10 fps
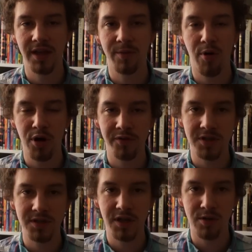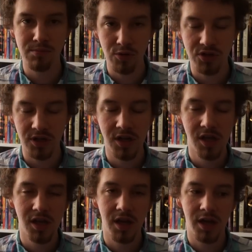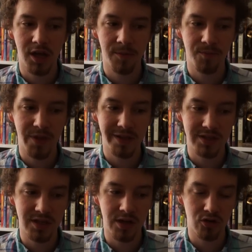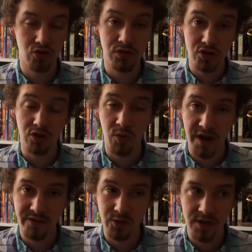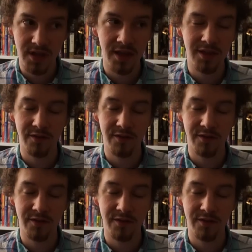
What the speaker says: Like, part of eliciting emotion, at least in our traditional way of doing that,